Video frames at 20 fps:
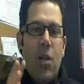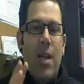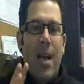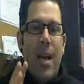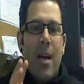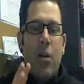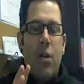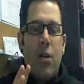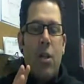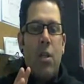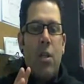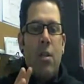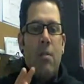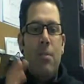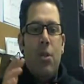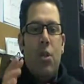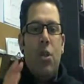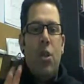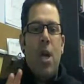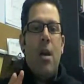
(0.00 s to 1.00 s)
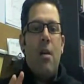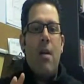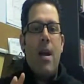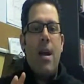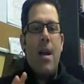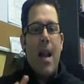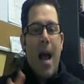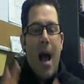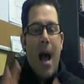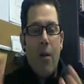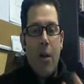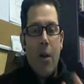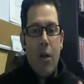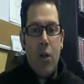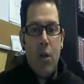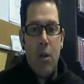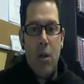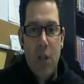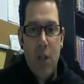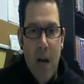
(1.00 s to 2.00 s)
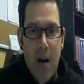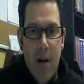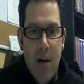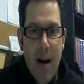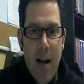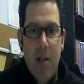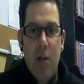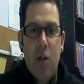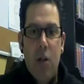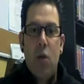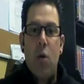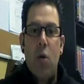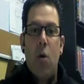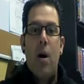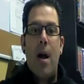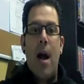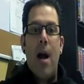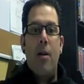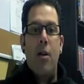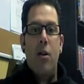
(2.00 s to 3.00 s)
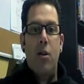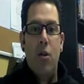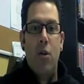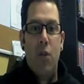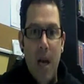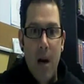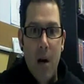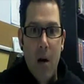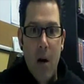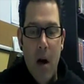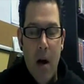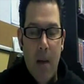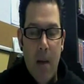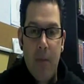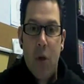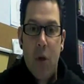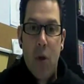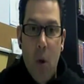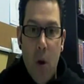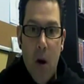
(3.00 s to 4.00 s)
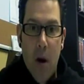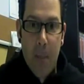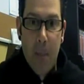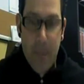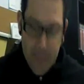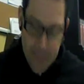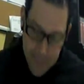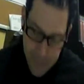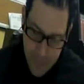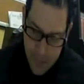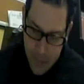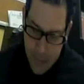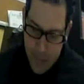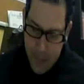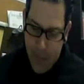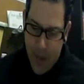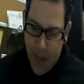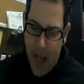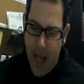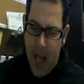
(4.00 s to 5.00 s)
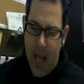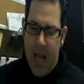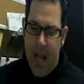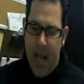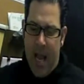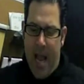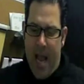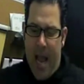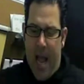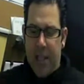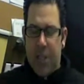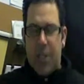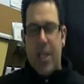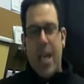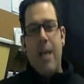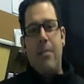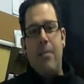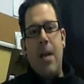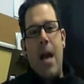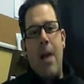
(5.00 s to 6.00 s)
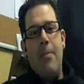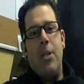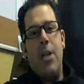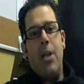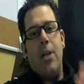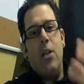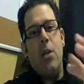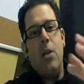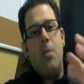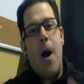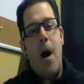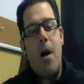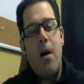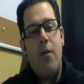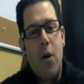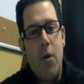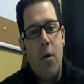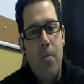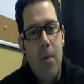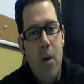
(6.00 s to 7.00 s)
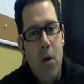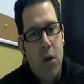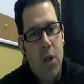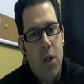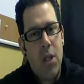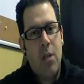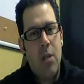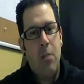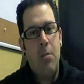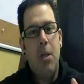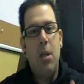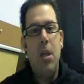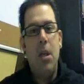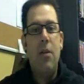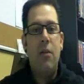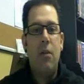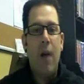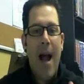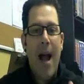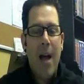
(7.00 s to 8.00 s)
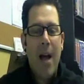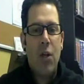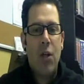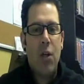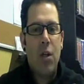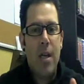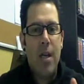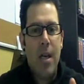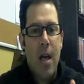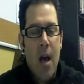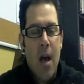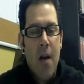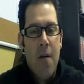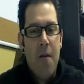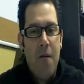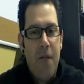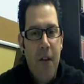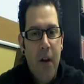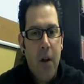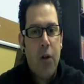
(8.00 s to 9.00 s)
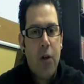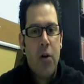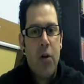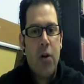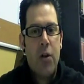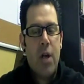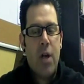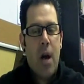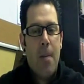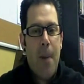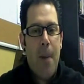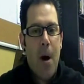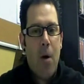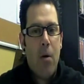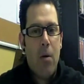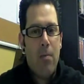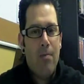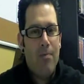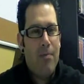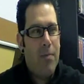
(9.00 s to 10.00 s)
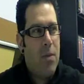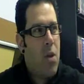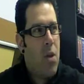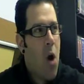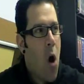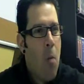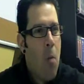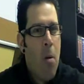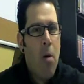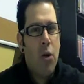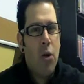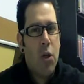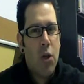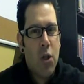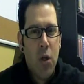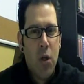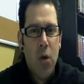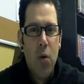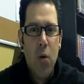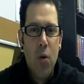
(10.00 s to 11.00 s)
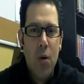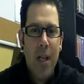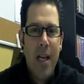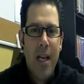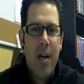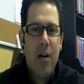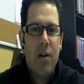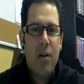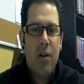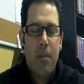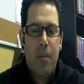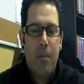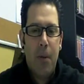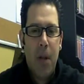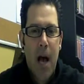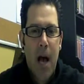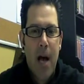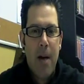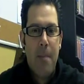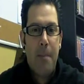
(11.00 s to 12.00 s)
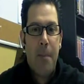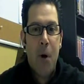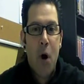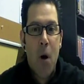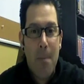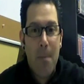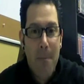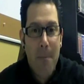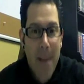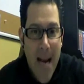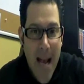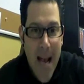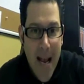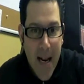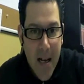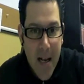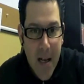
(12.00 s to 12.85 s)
can our systems generate it how they should generate it, and store it how they should store it. At the same time, it's actually part of your immune system. The liver actually filters about almost 2 liters of blood per minute.